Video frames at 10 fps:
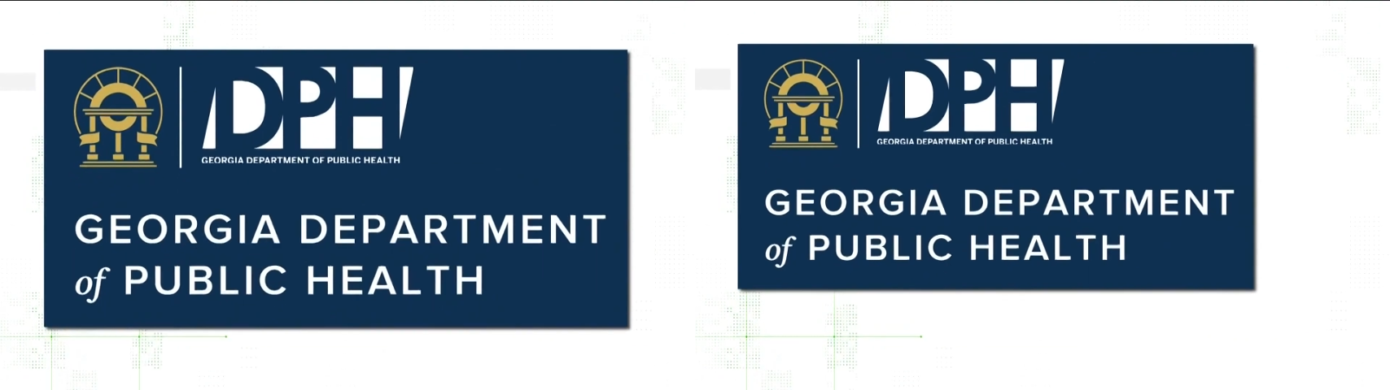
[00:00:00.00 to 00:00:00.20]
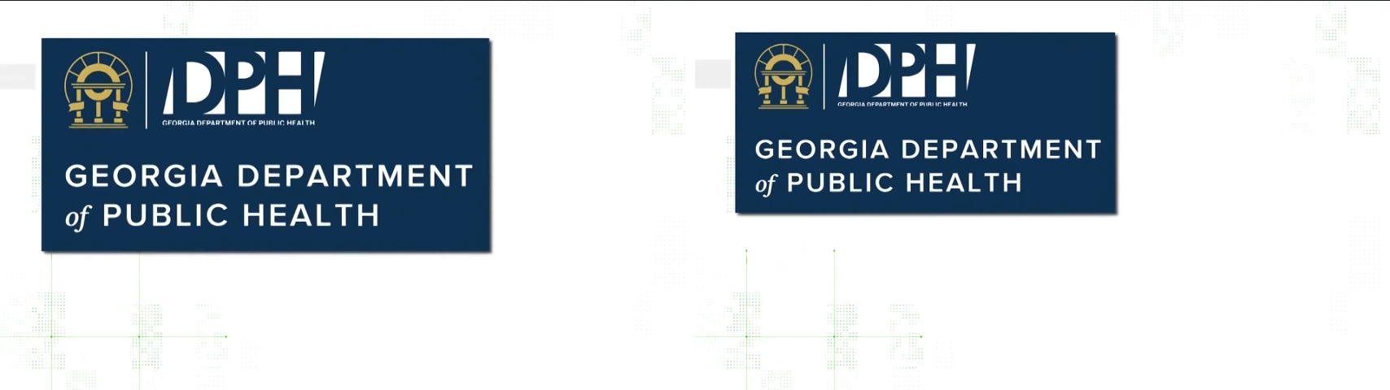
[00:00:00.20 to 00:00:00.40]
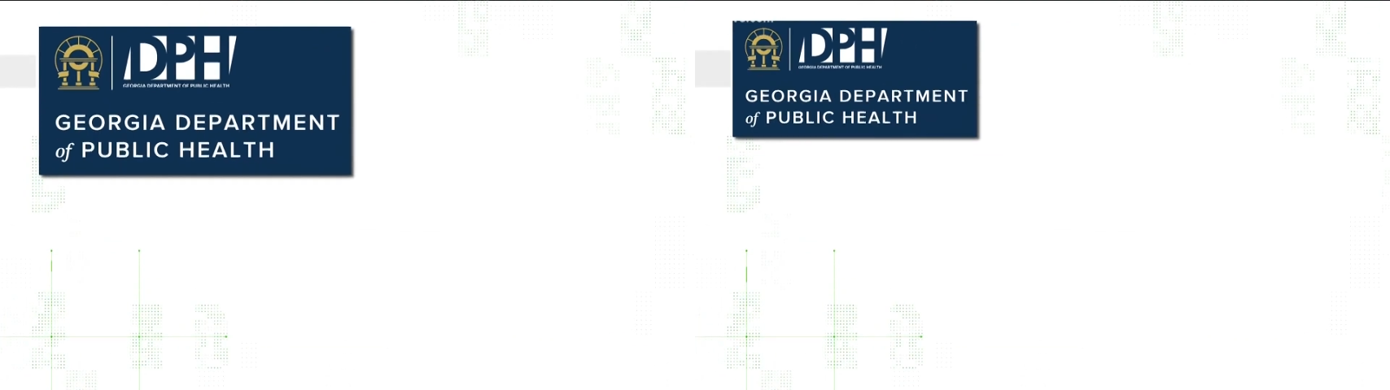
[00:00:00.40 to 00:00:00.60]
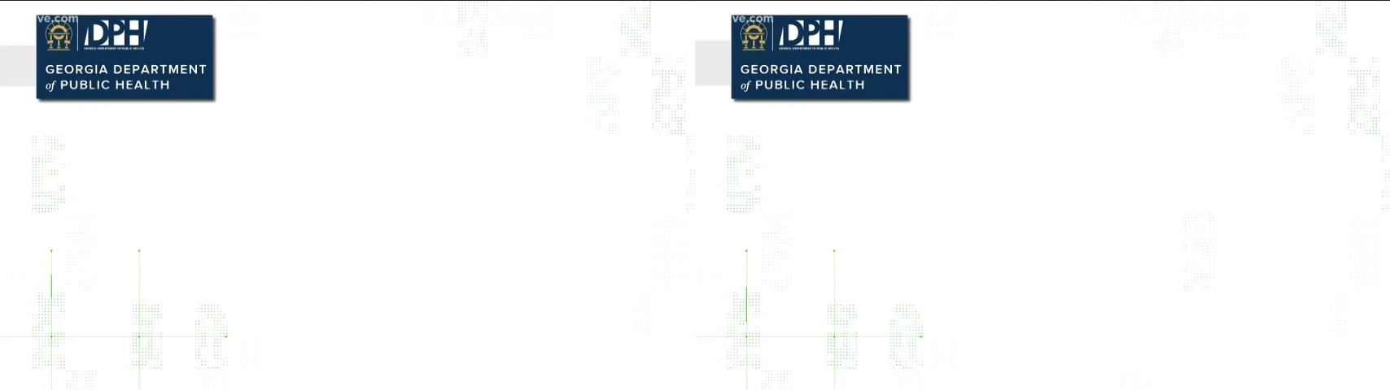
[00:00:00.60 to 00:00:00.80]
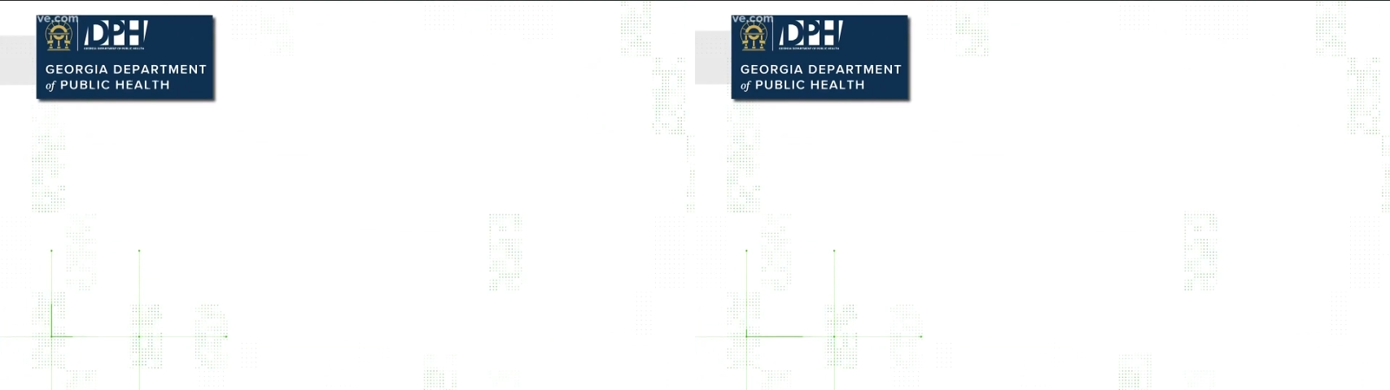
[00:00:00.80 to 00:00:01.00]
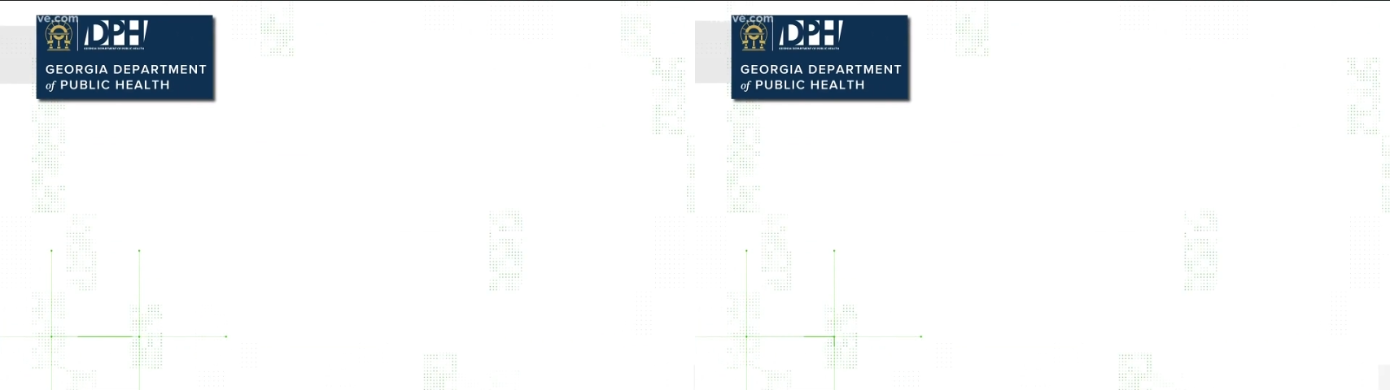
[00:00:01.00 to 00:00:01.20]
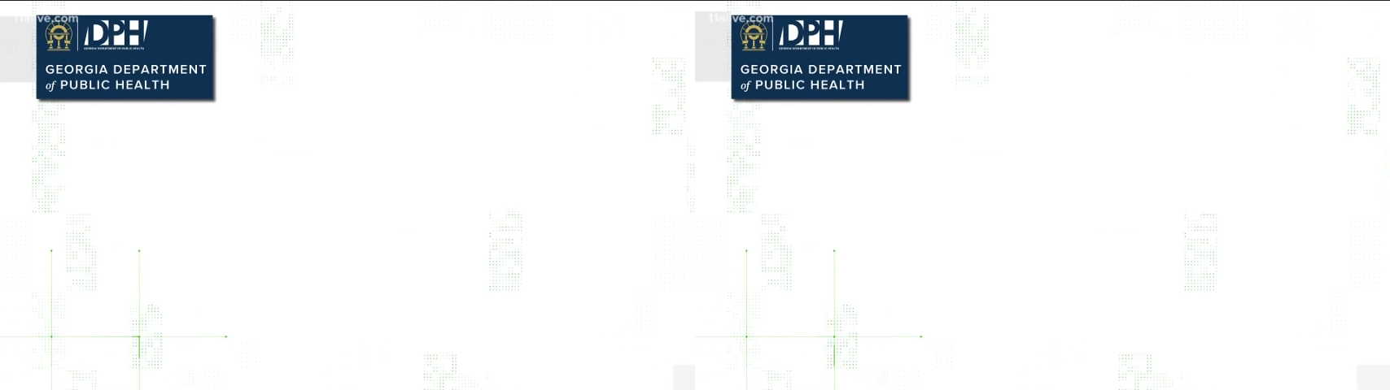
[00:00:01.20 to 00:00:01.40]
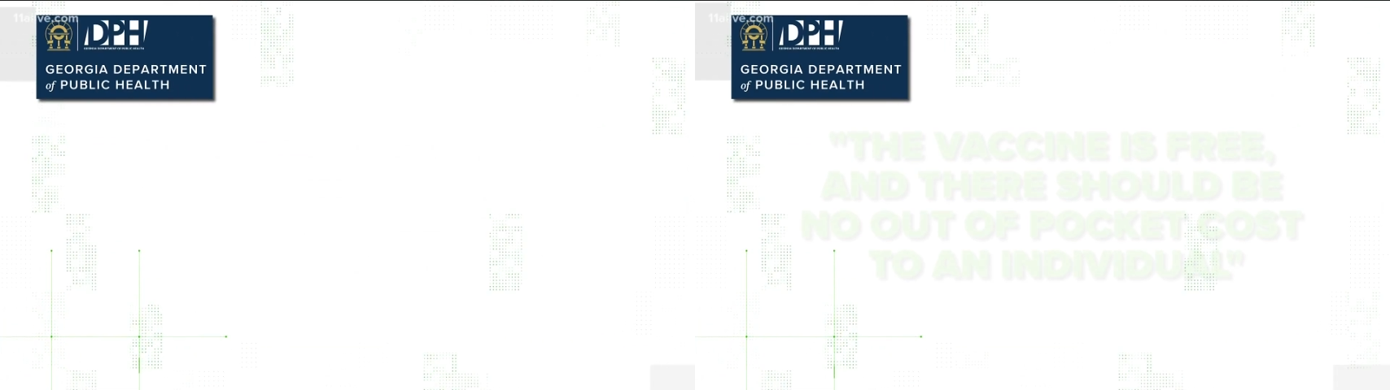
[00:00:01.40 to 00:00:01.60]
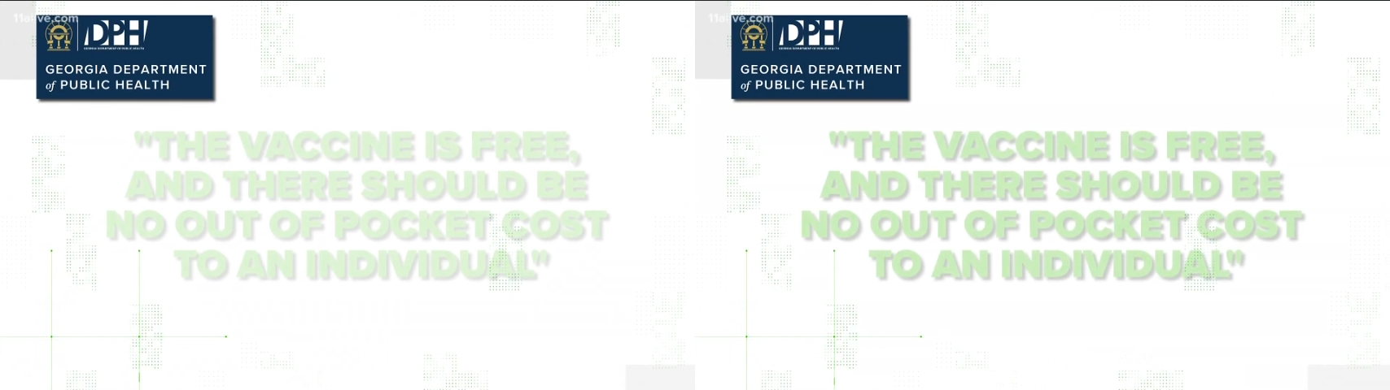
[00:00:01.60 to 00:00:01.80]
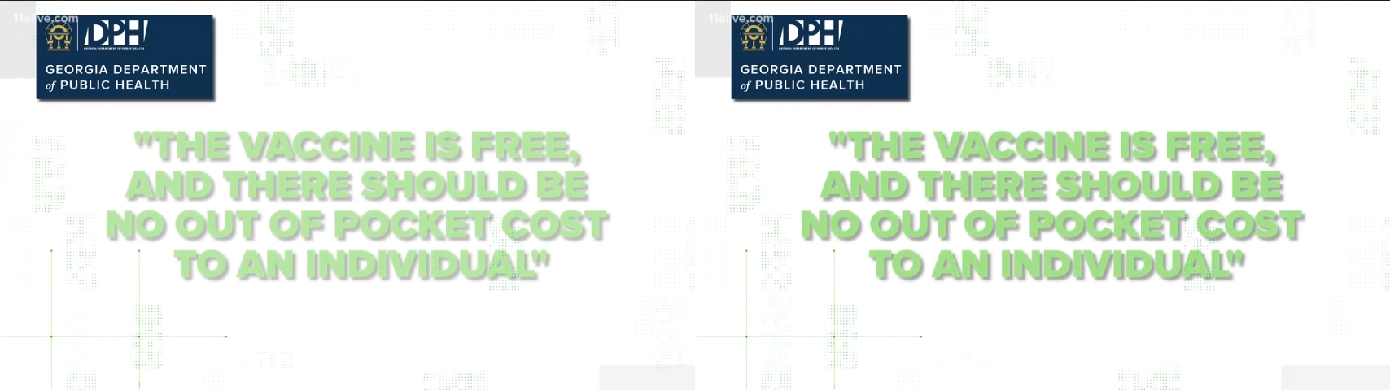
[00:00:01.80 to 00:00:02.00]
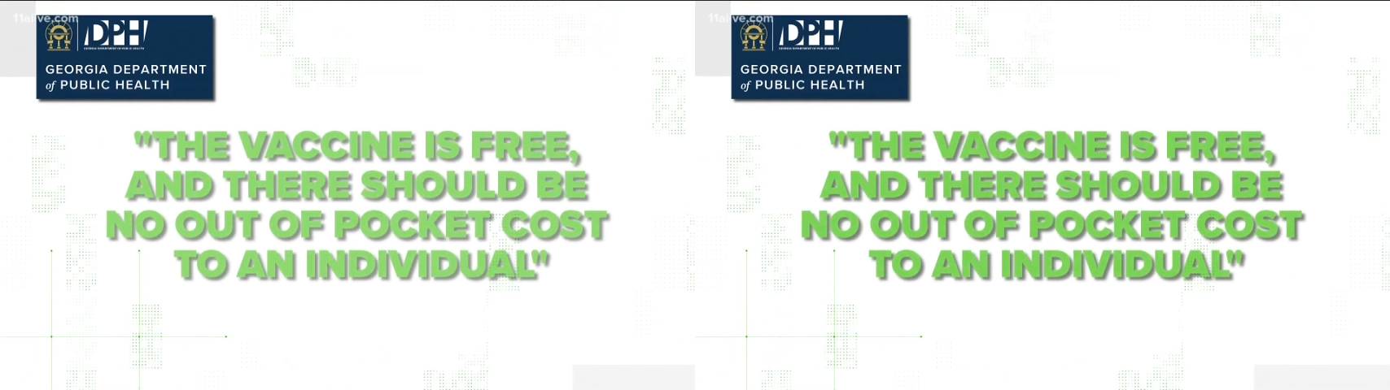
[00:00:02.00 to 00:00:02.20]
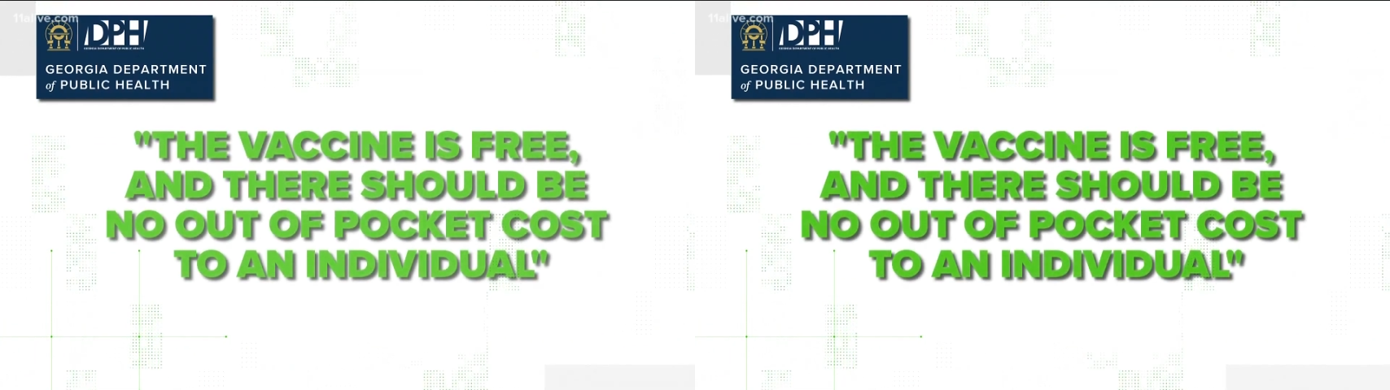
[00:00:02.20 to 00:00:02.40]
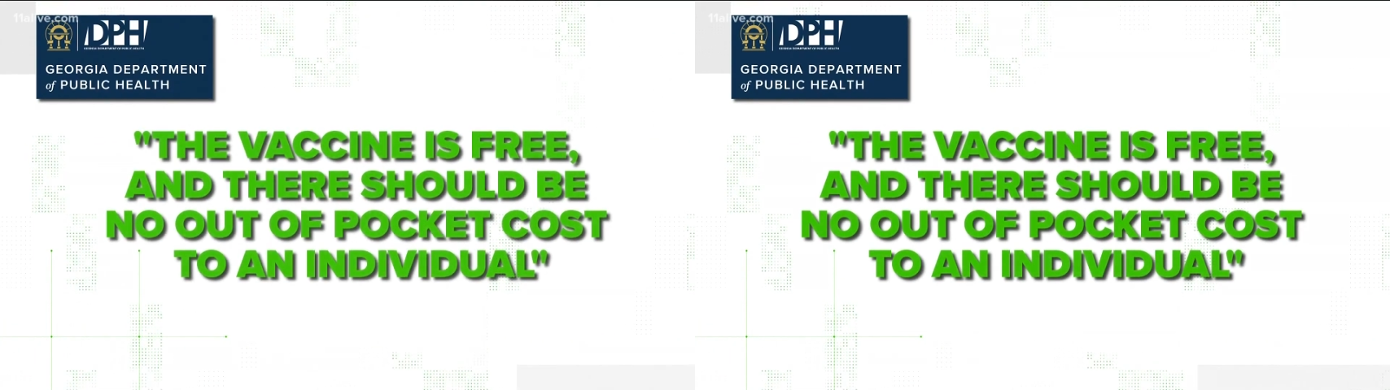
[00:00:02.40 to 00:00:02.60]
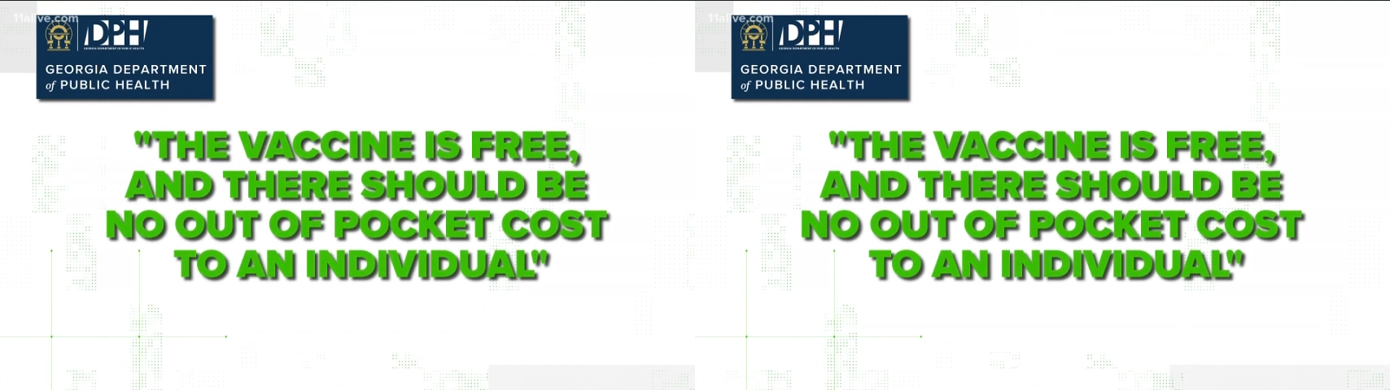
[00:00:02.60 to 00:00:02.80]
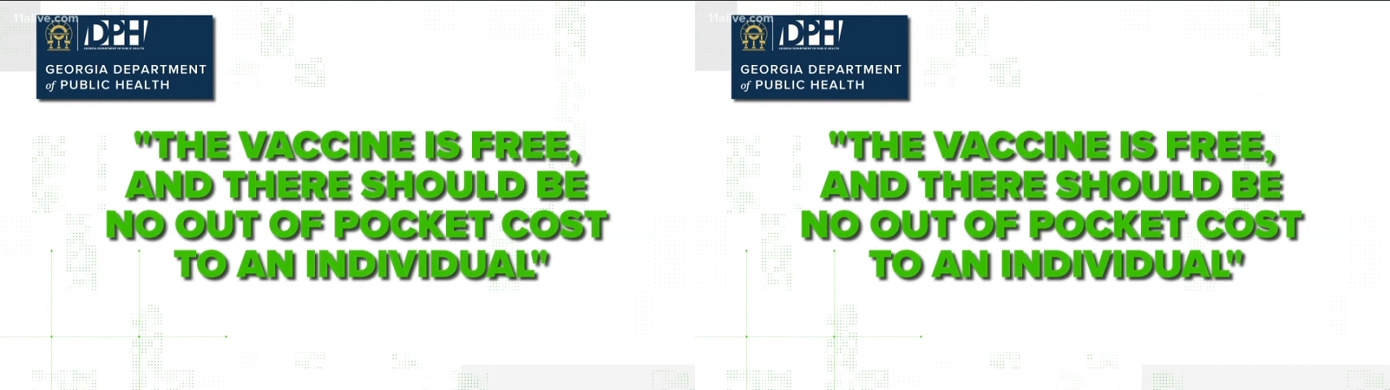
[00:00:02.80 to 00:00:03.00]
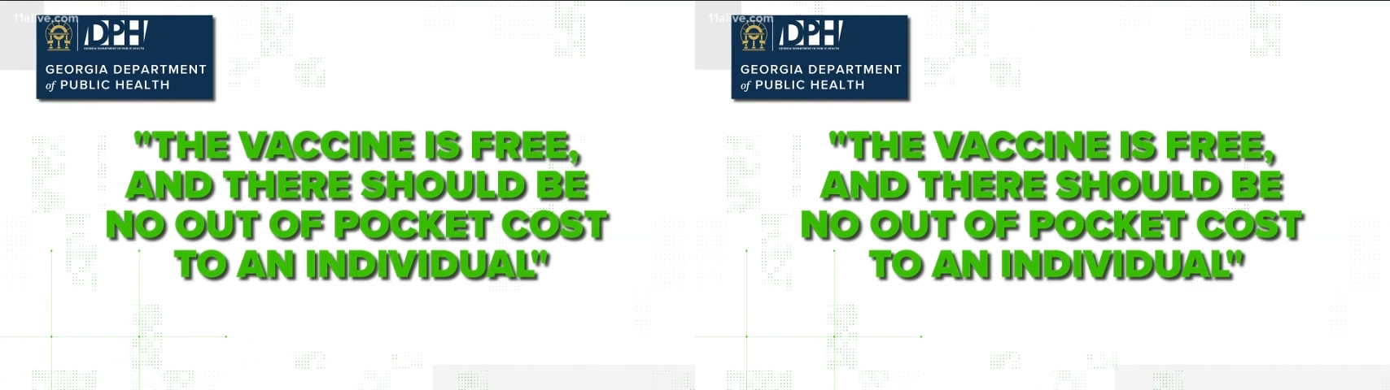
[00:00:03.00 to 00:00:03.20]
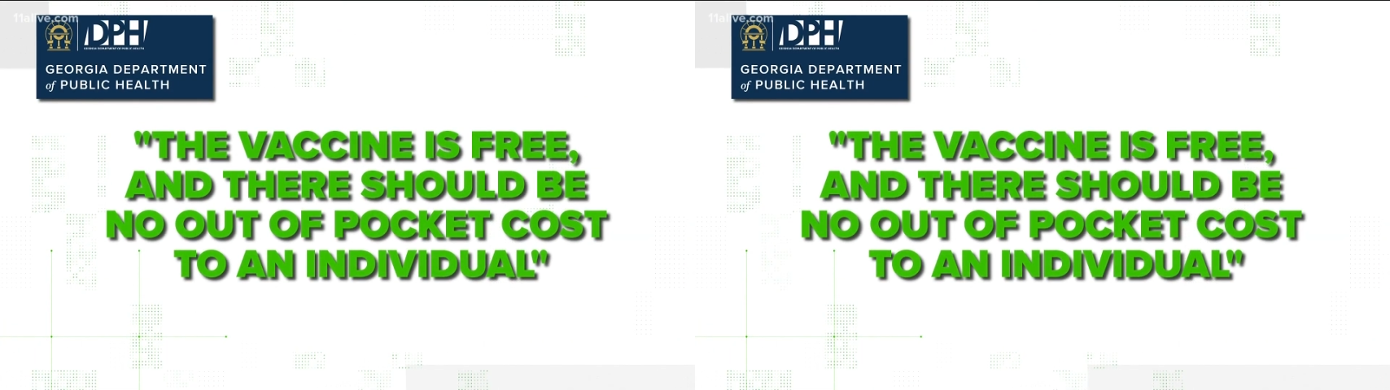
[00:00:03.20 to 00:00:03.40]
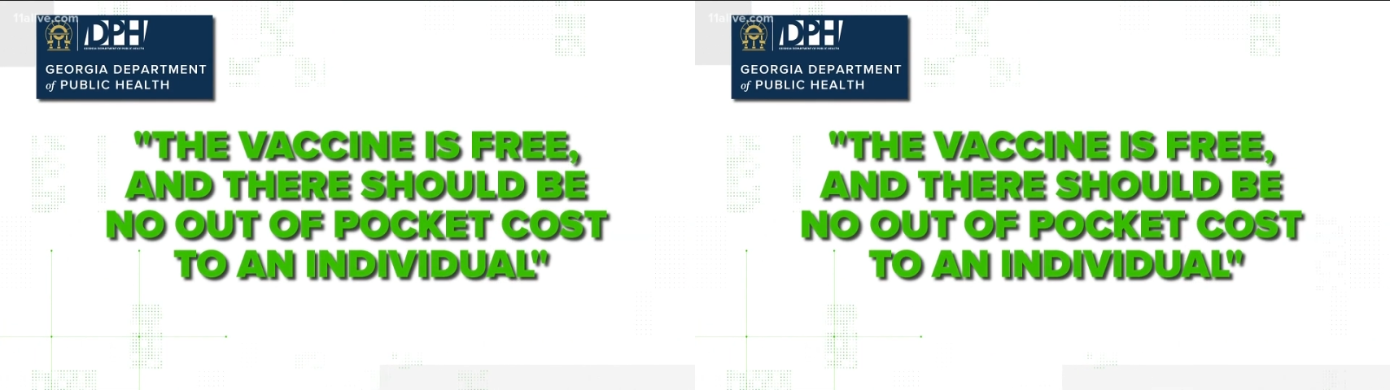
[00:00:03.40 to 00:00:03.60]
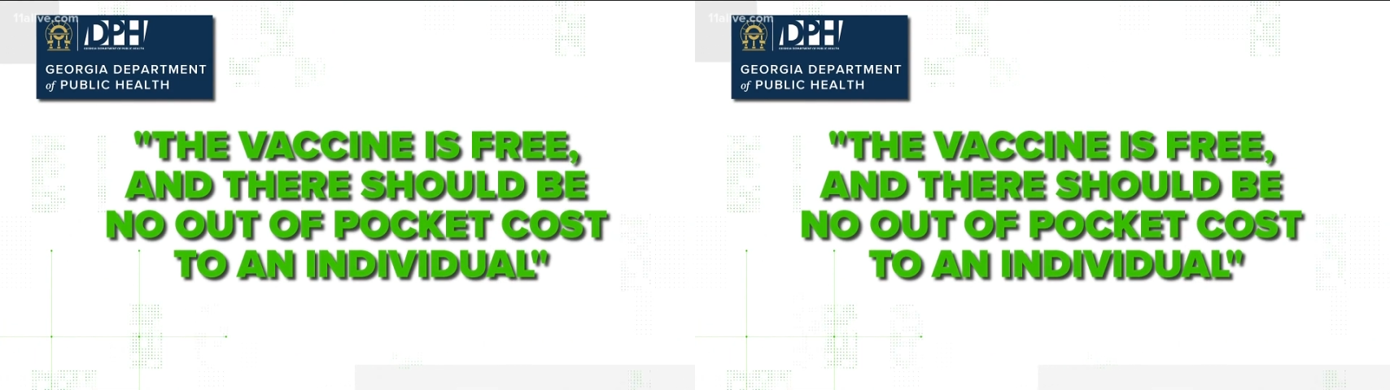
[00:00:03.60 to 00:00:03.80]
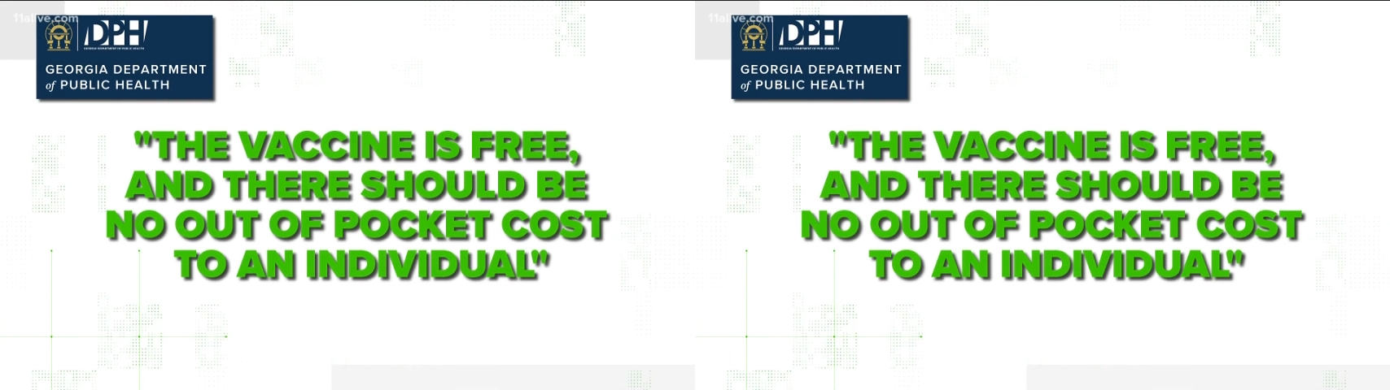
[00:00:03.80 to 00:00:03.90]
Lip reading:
(no speaker visible)